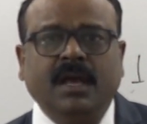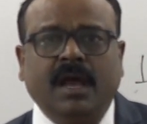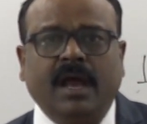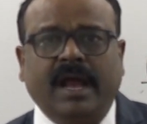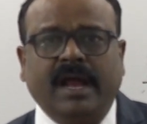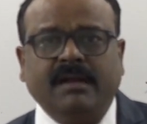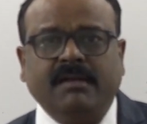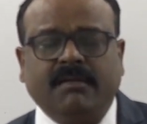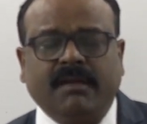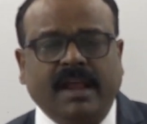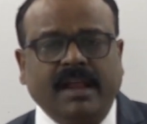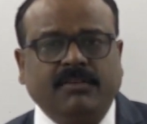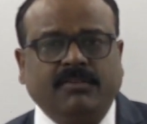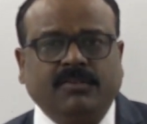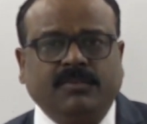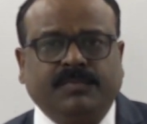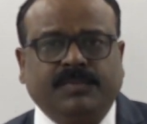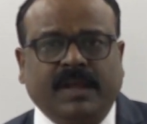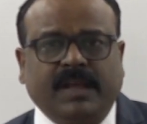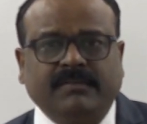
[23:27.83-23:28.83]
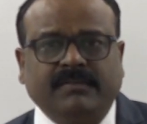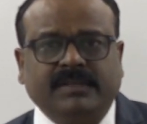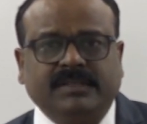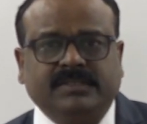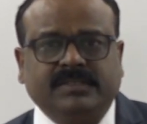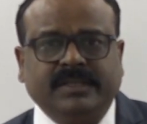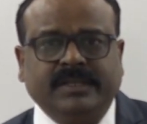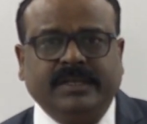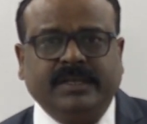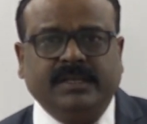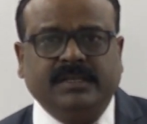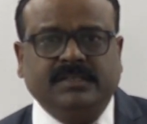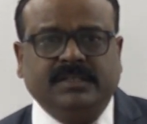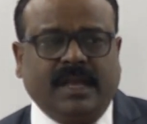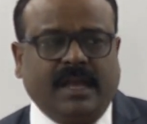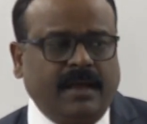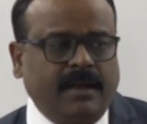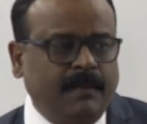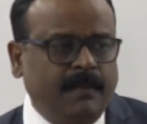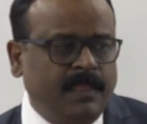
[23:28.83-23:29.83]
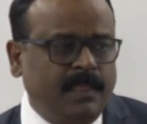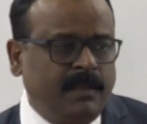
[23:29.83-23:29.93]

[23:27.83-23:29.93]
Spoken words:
and right to privacy is a